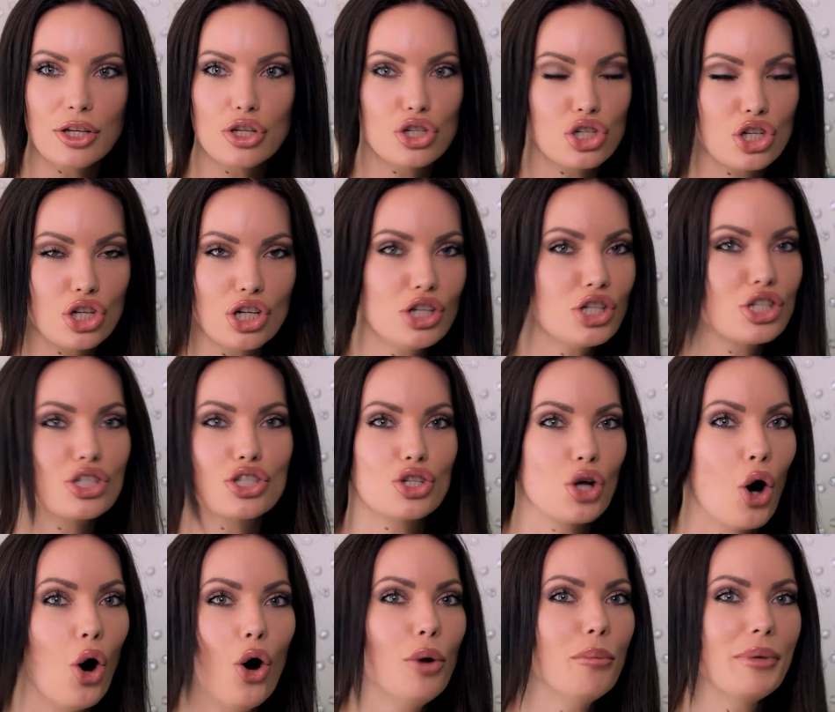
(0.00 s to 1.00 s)
you should have just
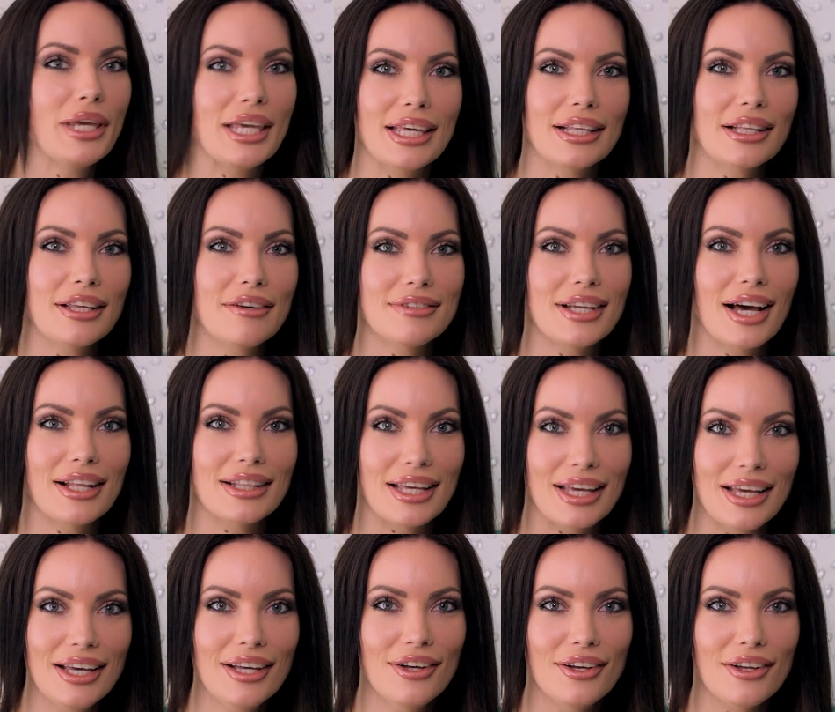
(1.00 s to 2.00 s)
told me he lived down the
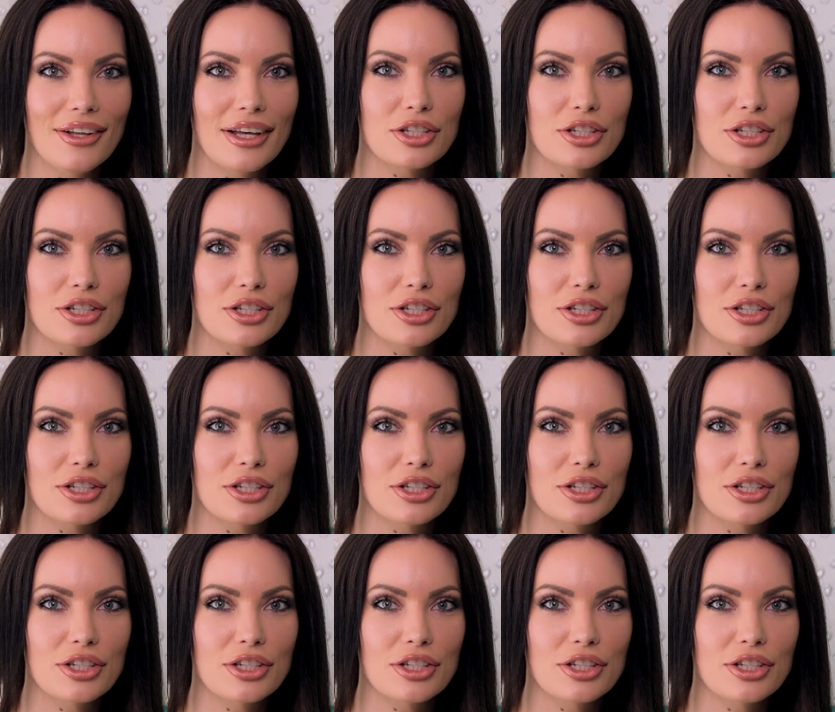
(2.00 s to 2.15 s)
hill.